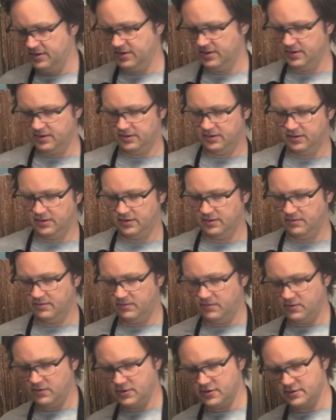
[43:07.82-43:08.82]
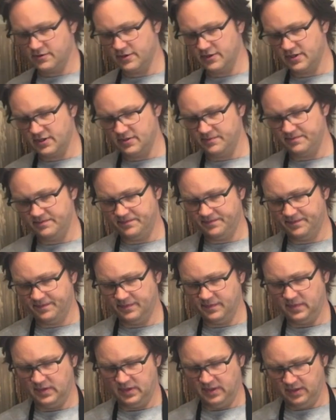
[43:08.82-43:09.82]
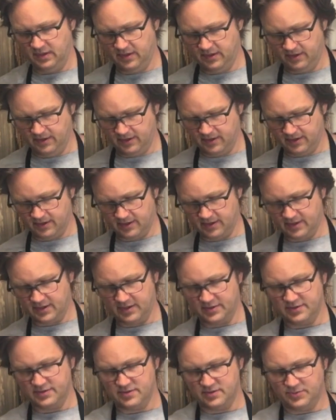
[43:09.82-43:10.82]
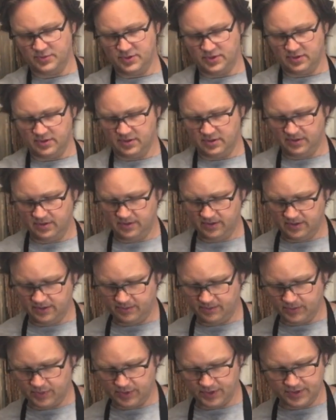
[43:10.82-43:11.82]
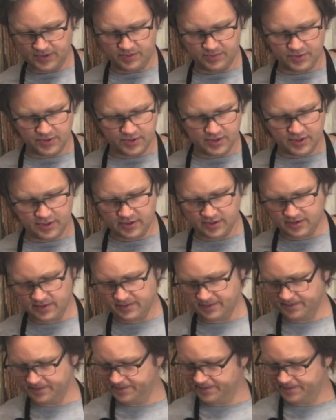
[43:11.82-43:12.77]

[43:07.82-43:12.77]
get a little water on them. Got some of the burnt umber color,